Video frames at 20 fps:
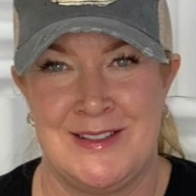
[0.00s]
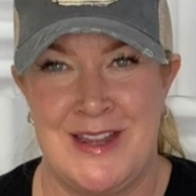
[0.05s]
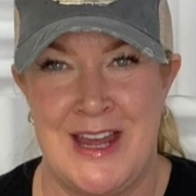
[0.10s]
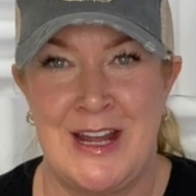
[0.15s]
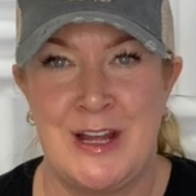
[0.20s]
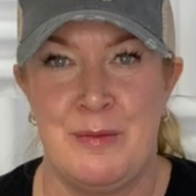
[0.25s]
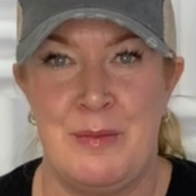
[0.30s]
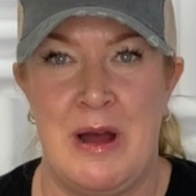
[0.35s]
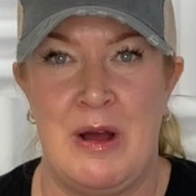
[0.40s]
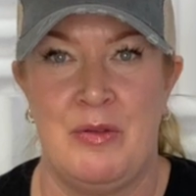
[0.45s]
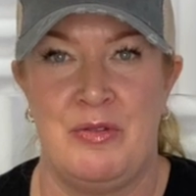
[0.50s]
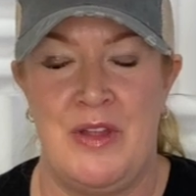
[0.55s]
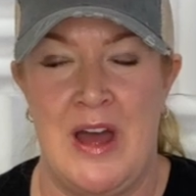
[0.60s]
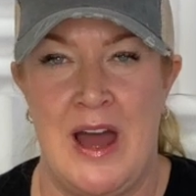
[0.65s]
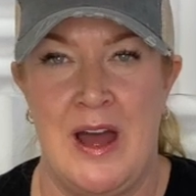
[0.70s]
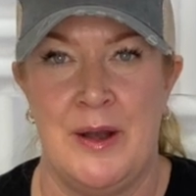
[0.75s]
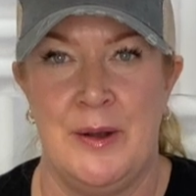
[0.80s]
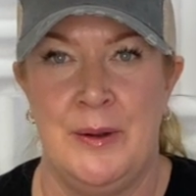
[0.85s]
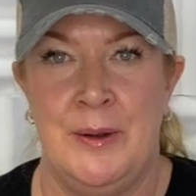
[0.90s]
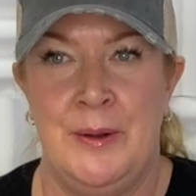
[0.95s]
Think about
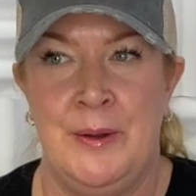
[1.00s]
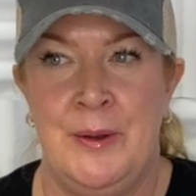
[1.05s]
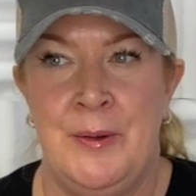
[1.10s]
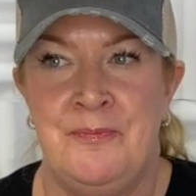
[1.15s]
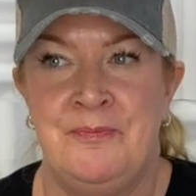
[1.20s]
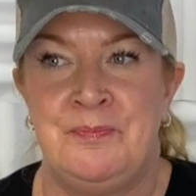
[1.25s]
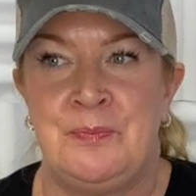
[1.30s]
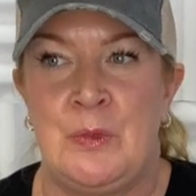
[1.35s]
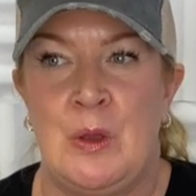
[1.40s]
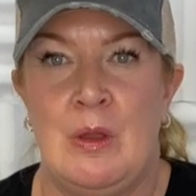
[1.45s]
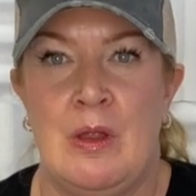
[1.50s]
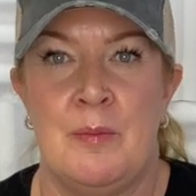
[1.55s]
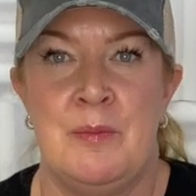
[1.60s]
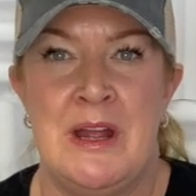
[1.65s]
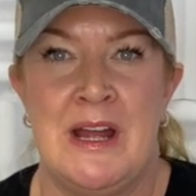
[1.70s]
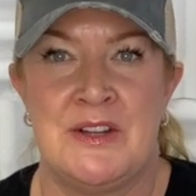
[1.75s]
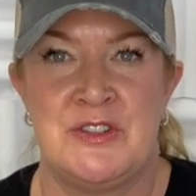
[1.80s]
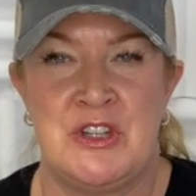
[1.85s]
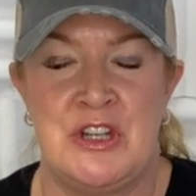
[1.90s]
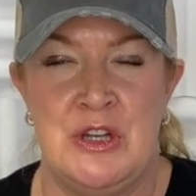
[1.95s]
that. Let me
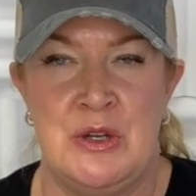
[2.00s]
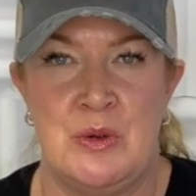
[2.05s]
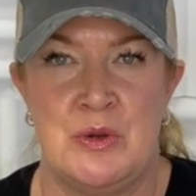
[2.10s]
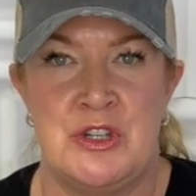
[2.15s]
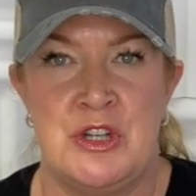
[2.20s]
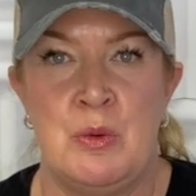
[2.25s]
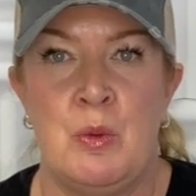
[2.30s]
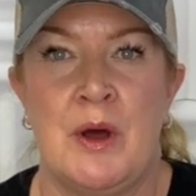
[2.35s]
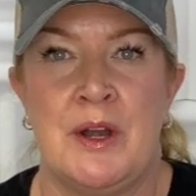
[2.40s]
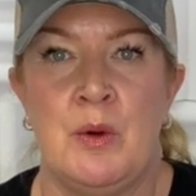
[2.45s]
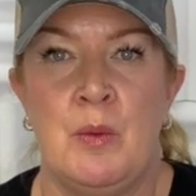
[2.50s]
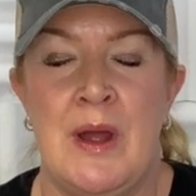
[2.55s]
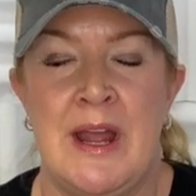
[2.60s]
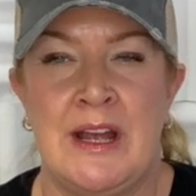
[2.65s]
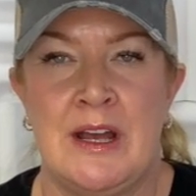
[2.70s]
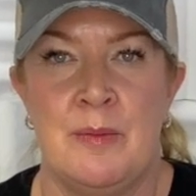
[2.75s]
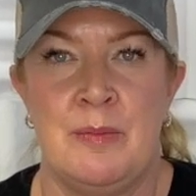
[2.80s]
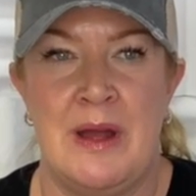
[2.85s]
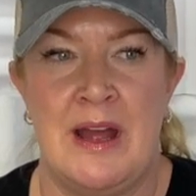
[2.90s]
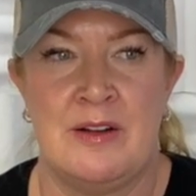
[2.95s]
ask you, do you want to wake
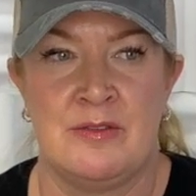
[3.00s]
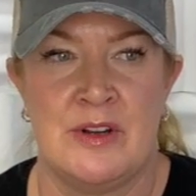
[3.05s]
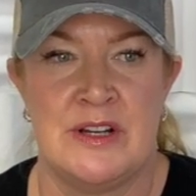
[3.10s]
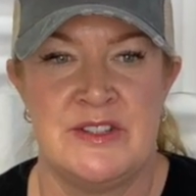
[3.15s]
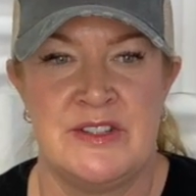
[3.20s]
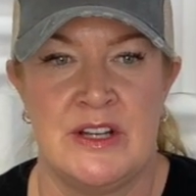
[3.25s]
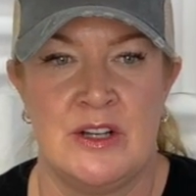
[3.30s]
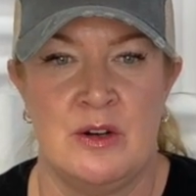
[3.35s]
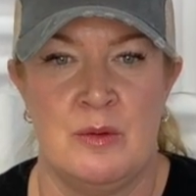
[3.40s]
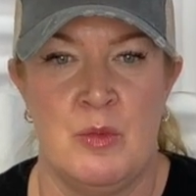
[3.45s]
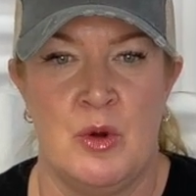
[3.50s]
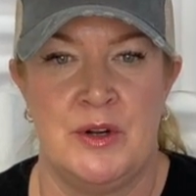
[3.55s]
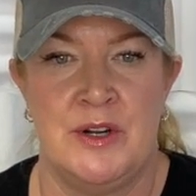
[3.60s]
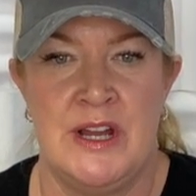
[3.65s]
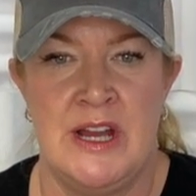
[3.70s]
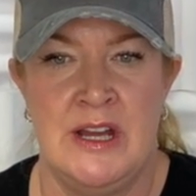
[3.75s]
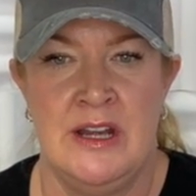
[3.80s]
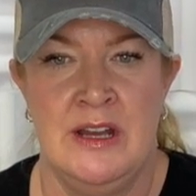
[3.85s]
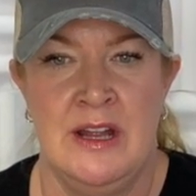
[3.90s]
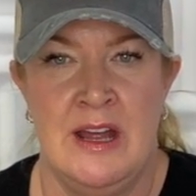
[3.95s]
up every single
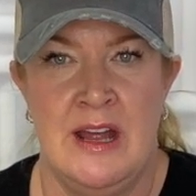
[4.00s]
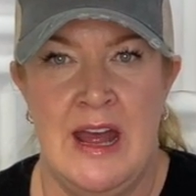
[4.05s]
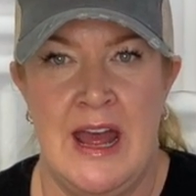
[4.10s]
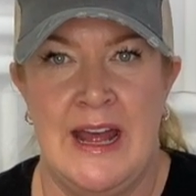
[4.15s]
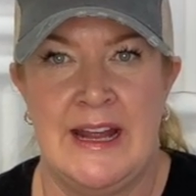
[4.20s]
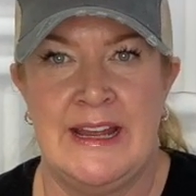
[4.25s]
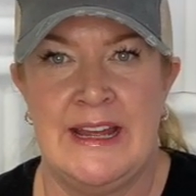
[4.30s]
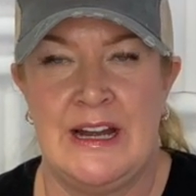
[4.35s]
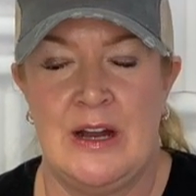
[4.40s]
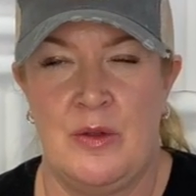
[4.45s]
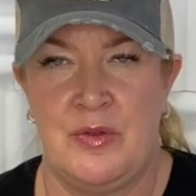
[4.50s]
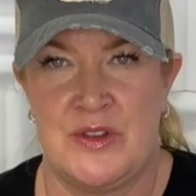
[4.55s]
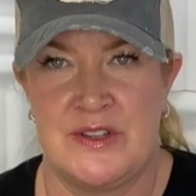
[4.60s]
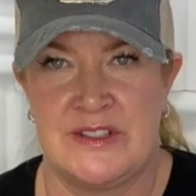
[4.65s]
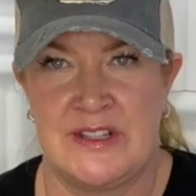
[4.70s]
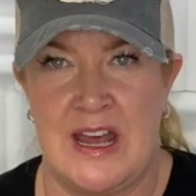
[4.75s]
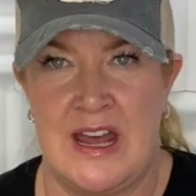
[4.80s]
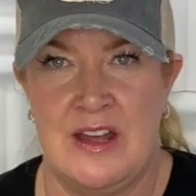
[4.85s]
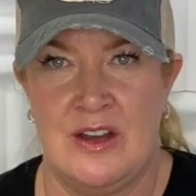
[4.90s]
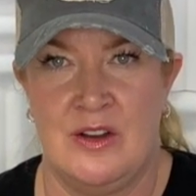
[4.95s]
morning and get out the
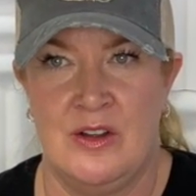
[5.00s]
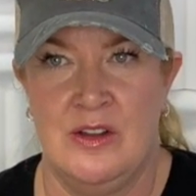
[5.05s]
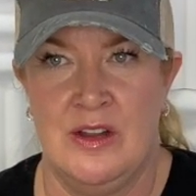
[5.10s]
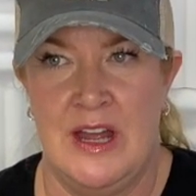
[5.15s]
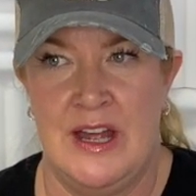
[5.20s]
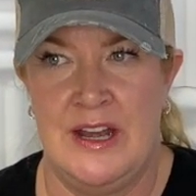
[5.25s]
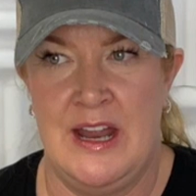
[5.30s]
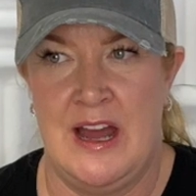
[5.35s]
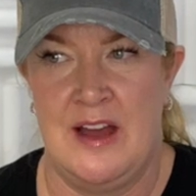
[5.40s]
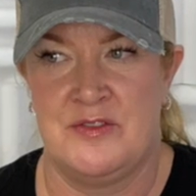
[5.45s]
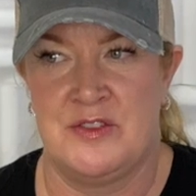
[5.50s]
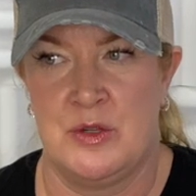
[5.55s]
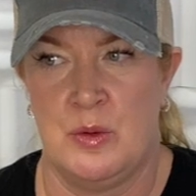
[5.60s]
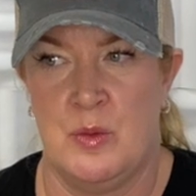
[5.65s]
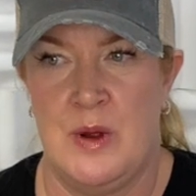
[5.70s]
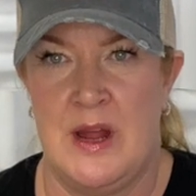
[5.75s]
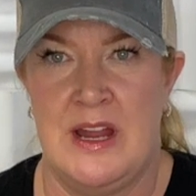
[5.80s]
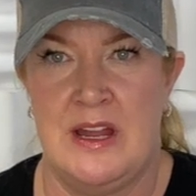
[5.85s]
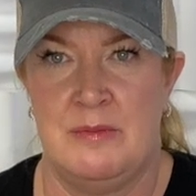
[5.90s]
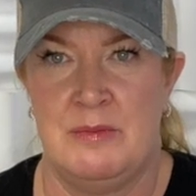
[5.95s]
scale and have to
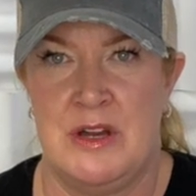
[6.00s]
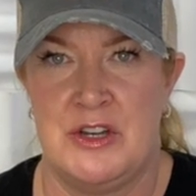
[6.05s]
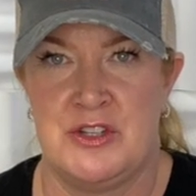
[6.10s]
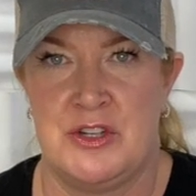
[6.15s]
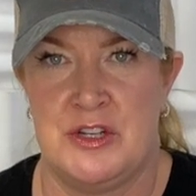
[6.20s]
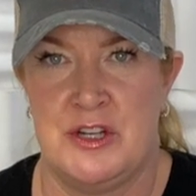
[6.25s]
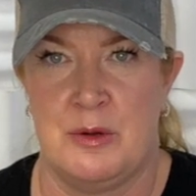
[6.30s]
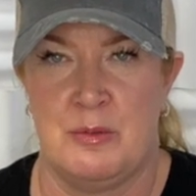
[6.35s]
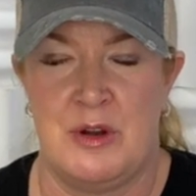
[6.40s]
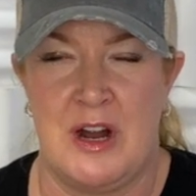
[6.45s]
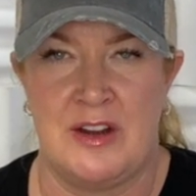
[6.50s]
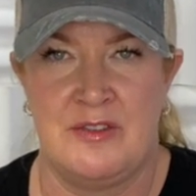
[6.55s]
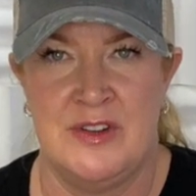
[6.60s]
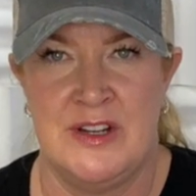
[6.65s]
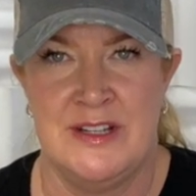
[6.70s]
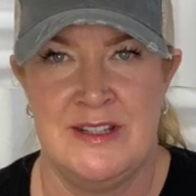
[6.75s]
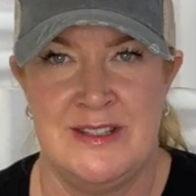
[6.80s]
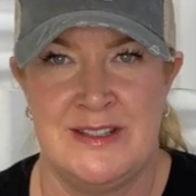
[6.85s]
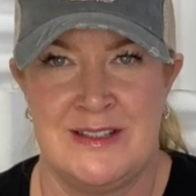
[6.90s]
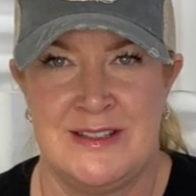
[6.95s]
weigh and measure your
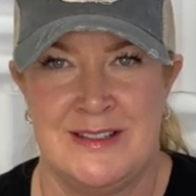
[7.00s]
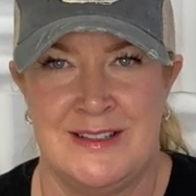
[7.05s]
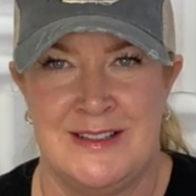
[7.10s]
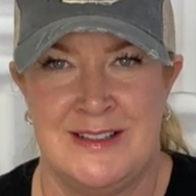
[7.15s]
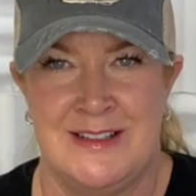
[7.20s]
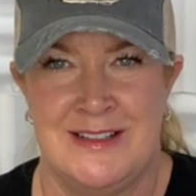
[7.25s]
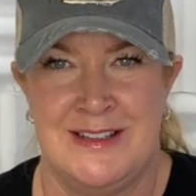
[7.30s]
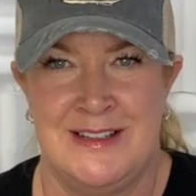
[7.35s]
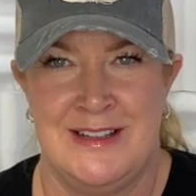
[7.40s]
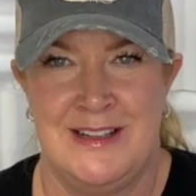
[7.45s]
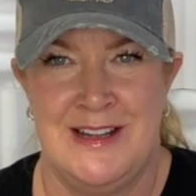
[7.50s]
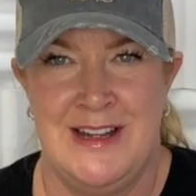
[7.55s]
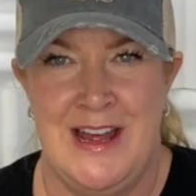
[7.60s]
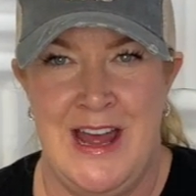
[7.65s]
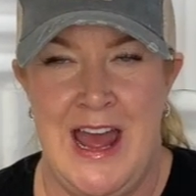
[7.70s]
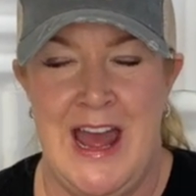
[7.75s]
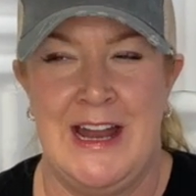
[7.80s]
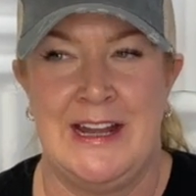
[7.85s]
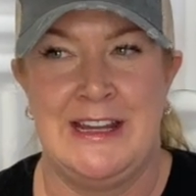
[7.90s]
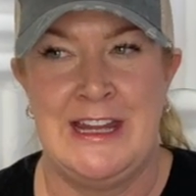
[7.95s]
breakfast
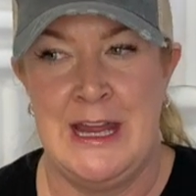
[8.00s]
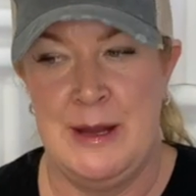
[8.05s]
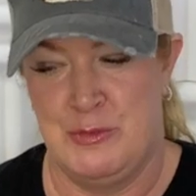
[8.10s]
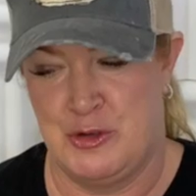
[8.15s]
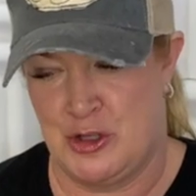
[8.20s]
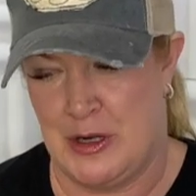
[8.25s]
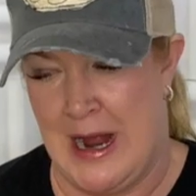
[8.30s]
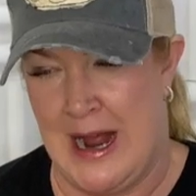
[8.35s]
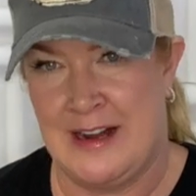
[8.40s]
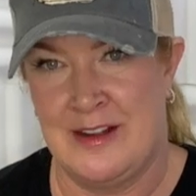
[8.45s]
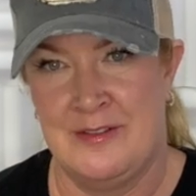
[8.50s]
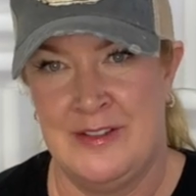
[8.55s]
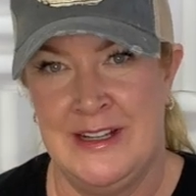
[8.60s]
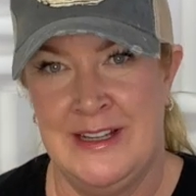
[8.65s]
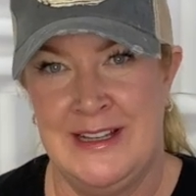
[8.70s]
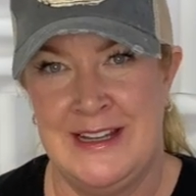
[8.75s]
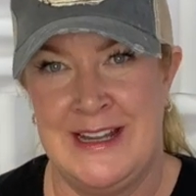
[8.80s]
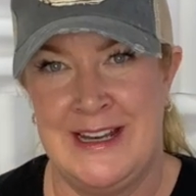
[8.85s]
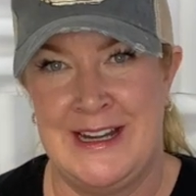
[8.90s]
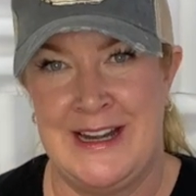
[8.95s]
and keep track of
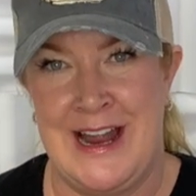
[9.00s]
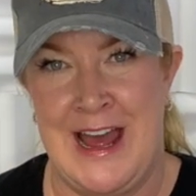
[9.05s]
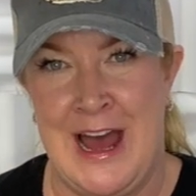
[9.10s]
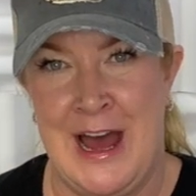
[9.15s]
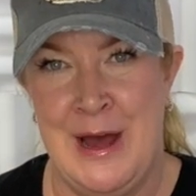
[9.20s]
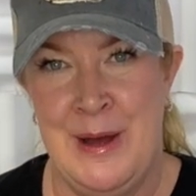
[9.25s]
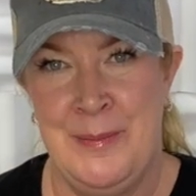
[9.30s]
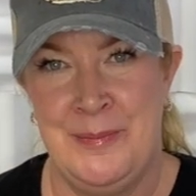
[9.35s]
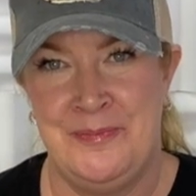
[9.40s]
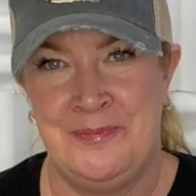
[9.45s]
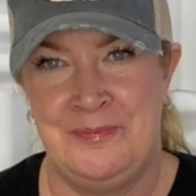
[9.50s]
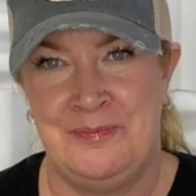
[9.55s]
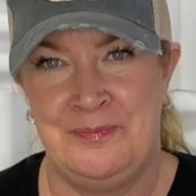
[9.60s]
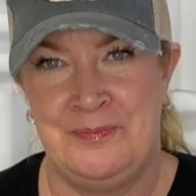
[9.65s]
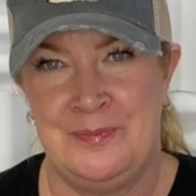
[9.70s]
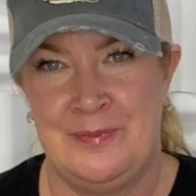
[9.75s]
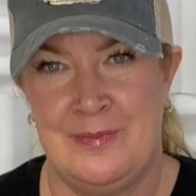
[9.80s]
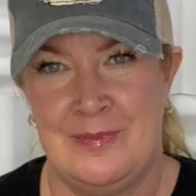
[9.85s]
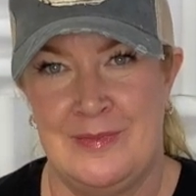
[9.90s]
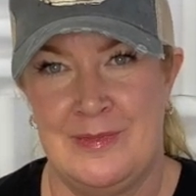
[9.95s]
it in an app?
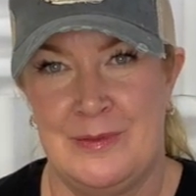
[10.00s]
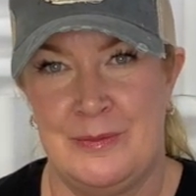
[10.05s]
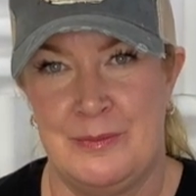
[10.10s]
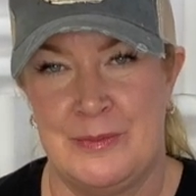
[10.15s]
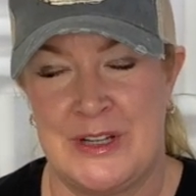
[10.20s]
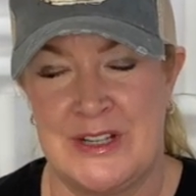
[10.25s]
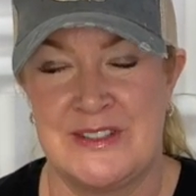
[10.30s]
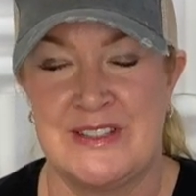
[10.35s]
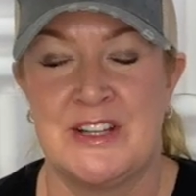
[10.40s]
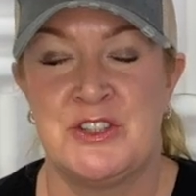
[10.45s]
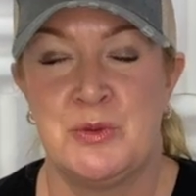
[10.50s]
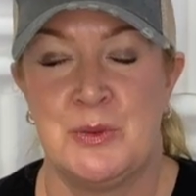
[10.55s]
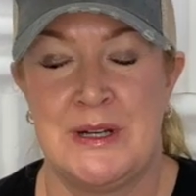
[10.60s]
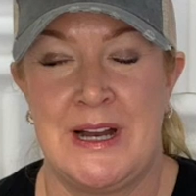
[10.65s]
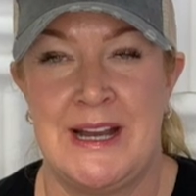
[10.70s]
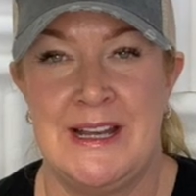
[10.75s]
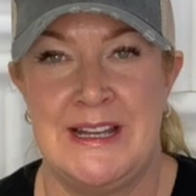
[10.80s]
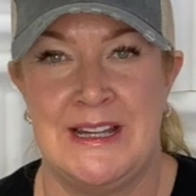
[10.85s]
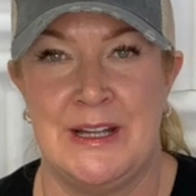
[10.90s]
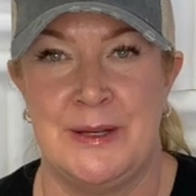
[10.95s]
Because that's what
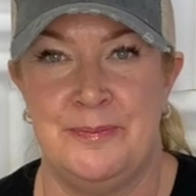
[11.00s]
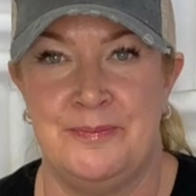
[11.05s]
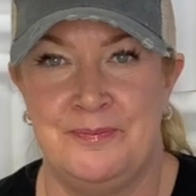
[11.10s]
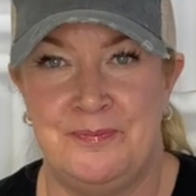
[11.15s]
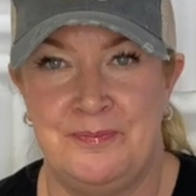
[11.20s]
I did.